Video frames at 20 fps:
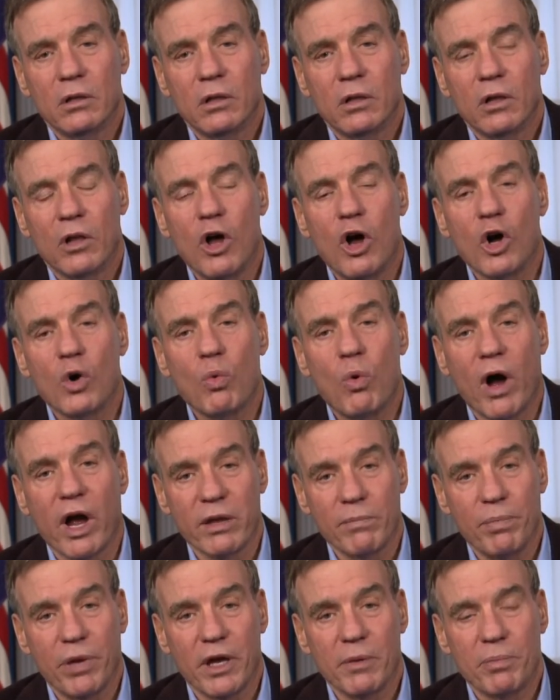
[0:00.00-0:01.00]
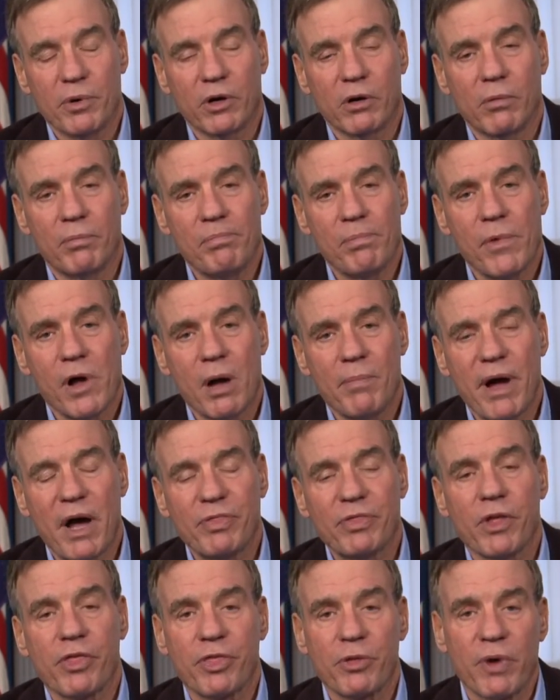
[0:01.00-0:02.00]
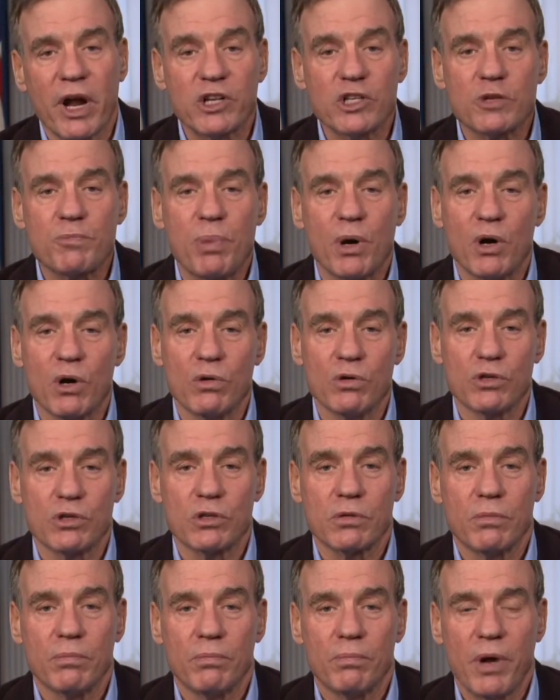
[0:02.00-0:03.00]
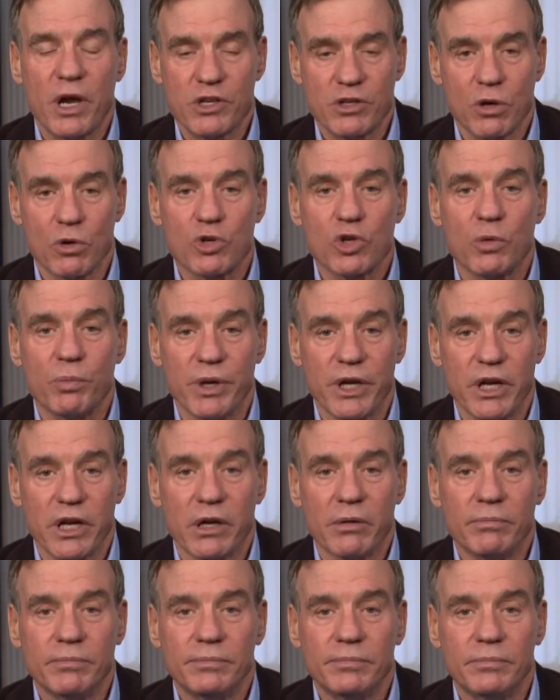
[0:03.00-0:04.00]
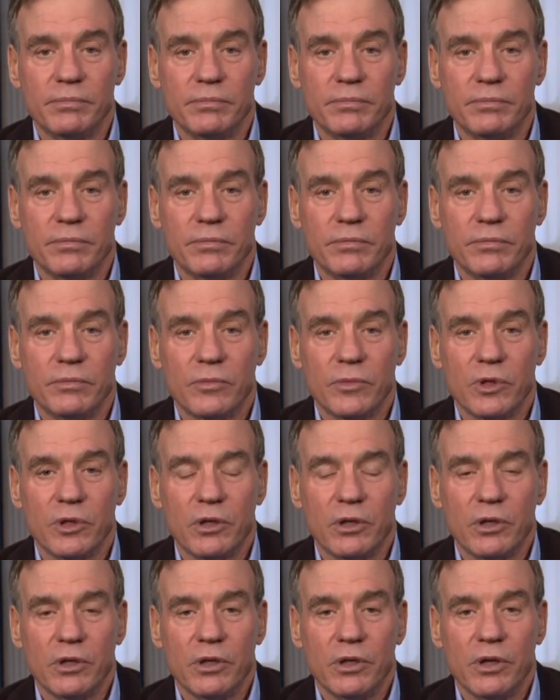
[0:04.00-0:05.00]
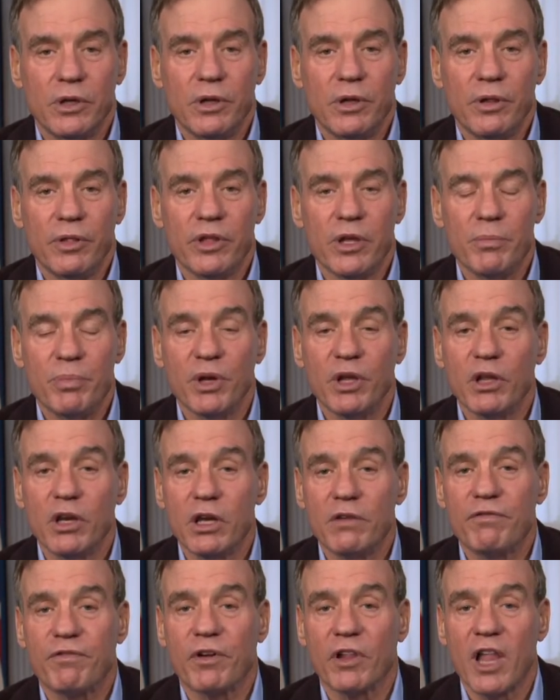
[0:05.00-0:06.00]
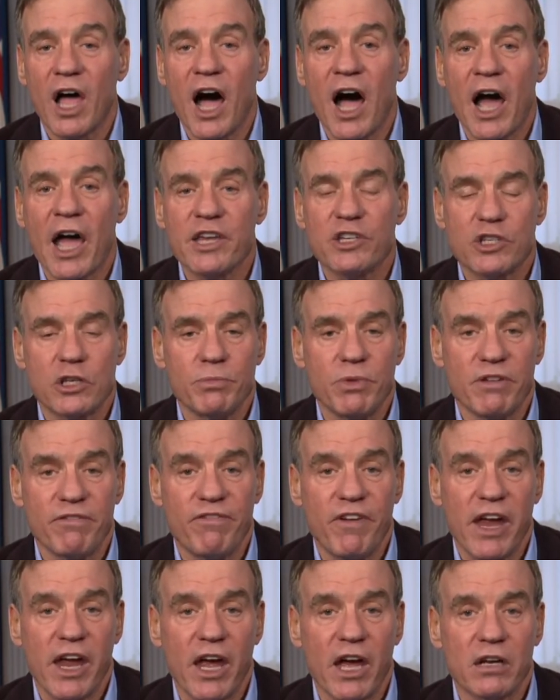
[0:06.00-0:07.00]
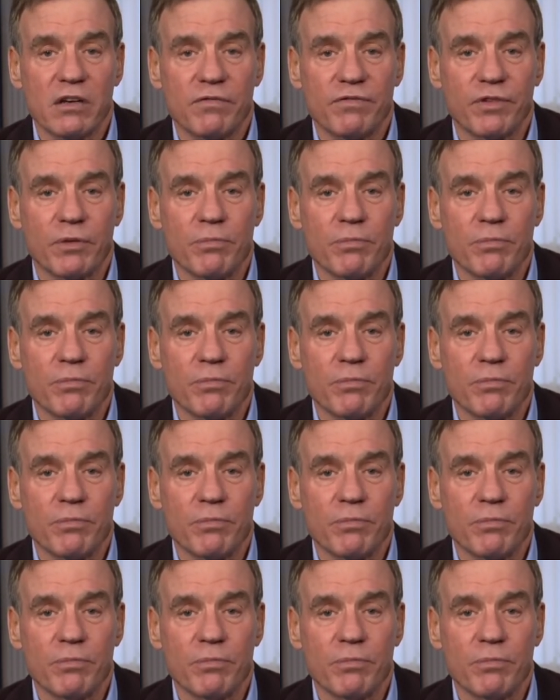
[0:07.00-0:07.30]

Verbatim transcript: long white paper about the threats posed by social media. The ability for lies to be fanned, for